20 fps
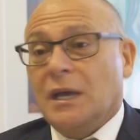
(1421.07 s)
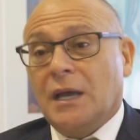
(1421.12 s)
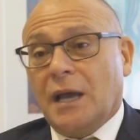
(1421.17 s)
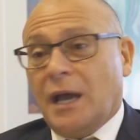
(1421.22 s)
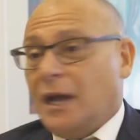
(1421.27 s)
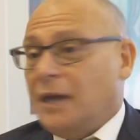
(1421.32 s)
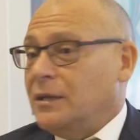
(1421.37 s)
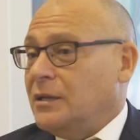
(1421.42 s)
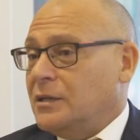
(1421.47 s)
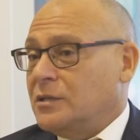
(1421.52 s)

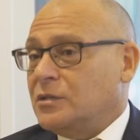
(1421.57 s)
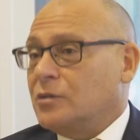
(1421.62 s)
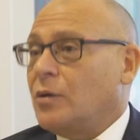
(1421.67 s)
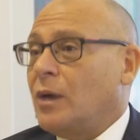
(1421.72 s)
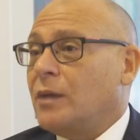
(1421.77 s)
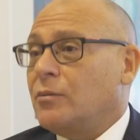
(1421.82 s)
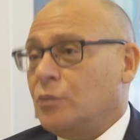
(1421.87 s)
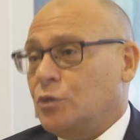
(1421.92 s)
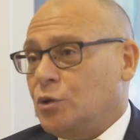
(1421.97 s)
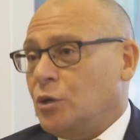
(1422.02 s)
And there's a
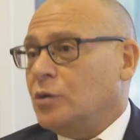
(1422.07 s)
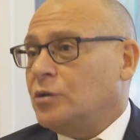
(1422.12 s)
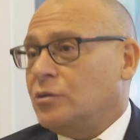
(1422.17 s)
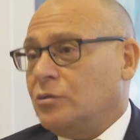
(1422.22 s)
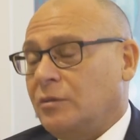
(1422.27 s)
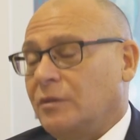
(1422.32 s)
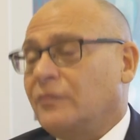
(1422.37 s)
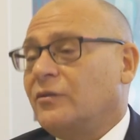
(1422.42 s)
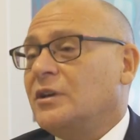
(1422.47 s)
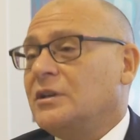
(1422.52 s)
great return to
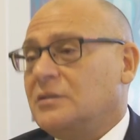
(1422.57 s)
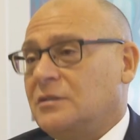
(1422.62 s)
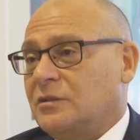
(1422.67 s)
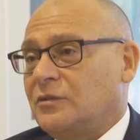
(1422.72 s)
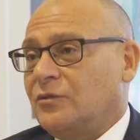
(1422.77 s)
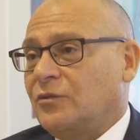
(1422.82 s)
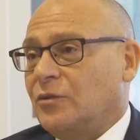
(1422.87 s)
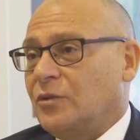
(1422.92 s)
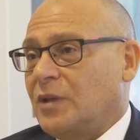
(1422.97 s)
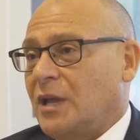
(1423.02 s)
investors
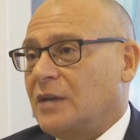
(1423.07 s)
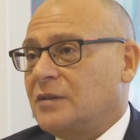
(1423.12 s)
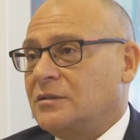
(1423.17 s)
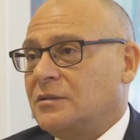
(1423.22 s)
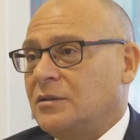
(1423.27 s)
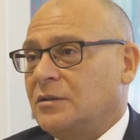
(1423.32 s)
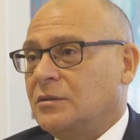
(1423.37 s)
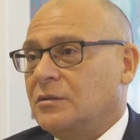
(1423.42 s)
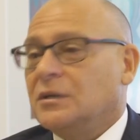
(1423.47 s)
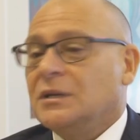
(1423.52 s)
for that
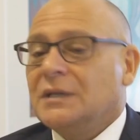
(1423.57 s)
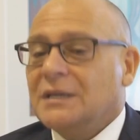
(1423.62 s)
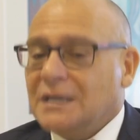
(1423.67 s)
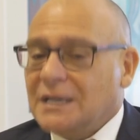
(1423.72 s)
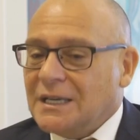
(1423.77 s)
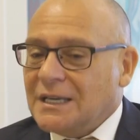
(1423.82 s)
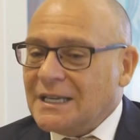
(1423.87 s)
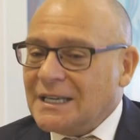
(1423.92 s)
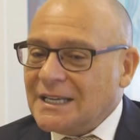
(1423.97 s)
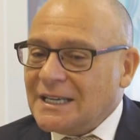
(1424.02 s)
too.
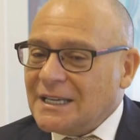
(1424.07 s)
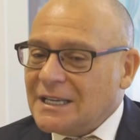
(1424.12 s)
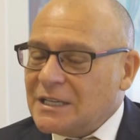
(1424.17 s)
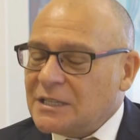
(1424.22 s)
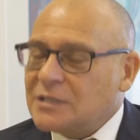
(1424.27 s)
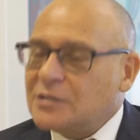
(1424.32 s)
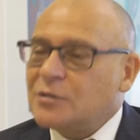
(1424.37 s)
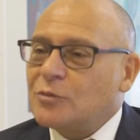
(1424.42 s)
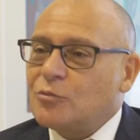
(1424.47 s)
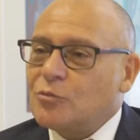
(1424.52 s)

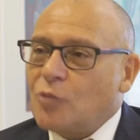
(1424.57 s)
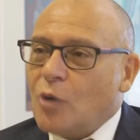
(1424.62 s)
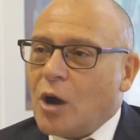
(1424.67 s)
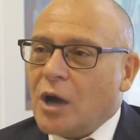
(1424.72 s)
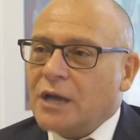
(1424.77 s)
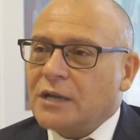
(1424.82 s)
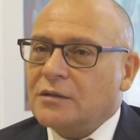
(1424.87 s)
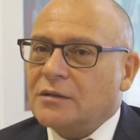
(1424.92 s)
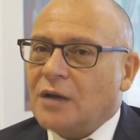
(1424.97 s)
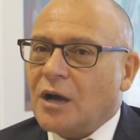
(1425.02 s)

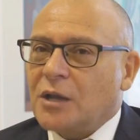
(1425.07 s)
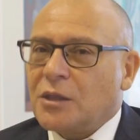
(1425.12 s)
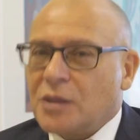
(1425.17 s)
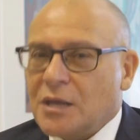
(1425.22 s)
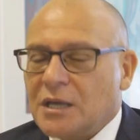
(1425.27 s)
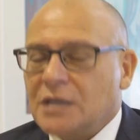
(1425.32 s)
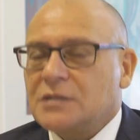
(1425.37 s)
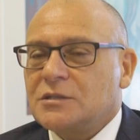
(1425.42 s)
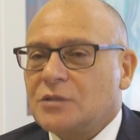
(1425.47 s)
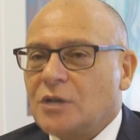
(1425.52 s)
I
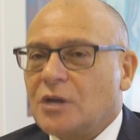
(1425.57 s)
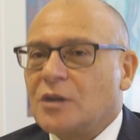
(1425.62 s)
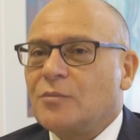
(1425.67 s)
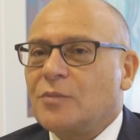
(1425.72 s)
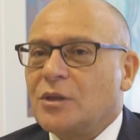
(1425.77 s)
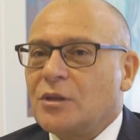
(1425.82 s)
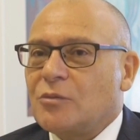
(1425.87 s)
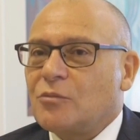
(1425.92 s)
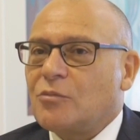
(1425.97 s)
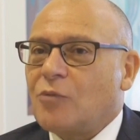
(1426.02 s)
think it's got to be
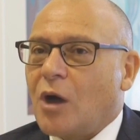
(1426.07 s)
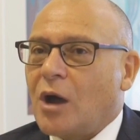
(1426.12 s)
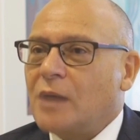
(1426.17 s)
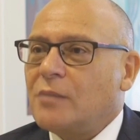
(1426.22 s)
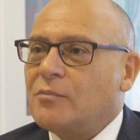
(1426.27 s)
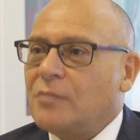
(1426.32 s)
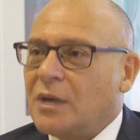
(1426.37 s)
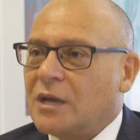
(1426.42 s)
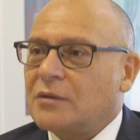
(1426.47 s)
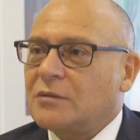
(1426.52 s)
the right
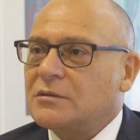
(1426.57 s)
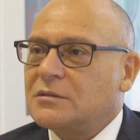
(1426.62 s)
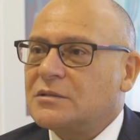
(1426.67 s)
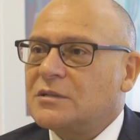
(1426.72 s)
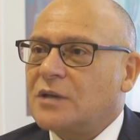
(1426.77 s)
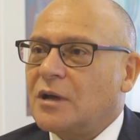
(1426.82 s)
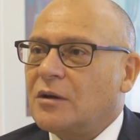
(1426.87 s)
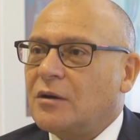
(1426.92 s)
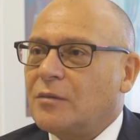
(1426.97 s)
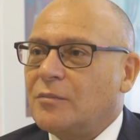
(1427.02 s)
metals
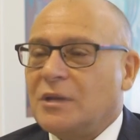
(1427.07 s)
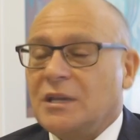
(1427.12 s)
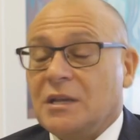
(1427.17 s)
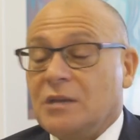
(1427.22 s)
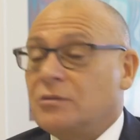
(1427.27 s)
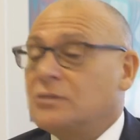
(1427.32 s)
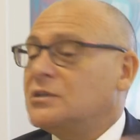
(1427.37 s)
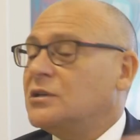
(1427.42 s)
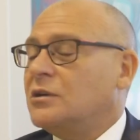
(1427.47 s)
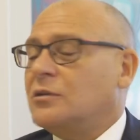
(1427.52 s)
though. I mean, there
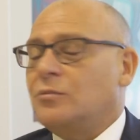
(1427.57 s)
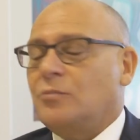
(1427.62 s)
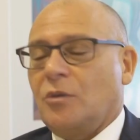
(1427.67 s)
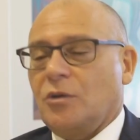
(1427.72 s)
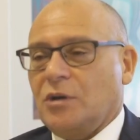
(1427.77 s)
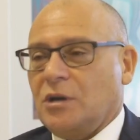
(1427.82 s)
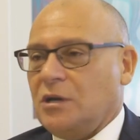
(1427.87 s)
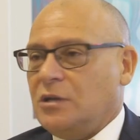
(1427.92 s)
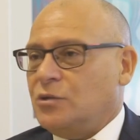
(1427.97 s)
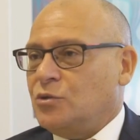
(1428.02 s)
is a
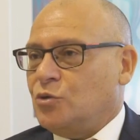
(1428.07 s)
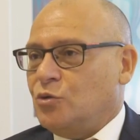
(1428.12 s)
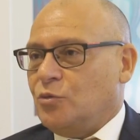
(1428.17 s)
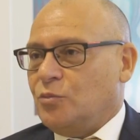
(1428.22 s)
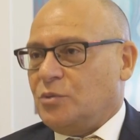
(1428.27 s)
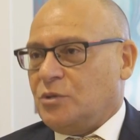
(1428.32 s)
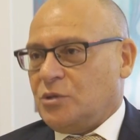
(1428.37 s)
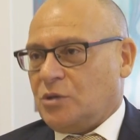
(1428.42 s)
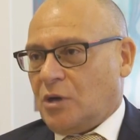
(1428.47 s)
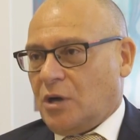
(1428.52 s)
commodity
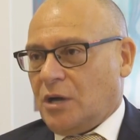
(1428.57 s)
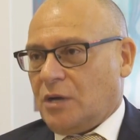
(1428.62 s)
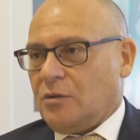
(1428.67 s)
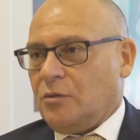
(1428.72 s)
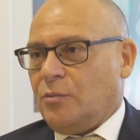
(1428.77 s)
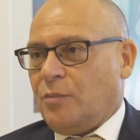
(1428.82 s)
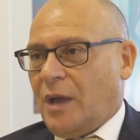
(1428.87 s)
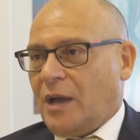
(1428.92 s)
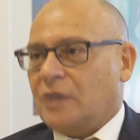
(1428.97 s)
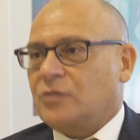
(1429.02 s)
super cycle
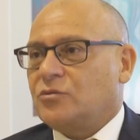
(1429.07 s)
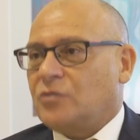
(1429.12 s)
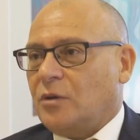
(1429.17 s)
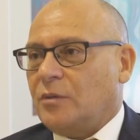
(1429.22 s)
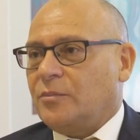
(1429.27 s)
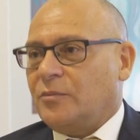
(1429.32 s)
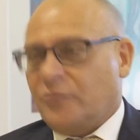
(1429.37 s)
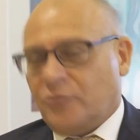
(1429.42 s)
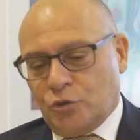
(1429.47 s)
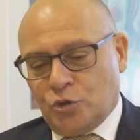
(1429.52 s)

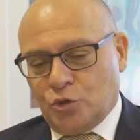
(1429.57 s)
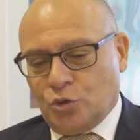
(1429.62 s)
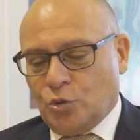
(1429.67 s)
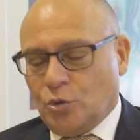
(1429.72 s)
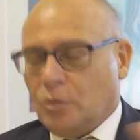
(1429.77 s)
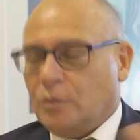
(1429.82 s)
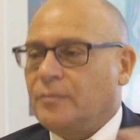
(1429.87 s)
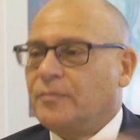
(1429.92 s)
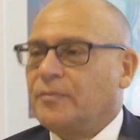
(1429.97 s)
backdrop for sure.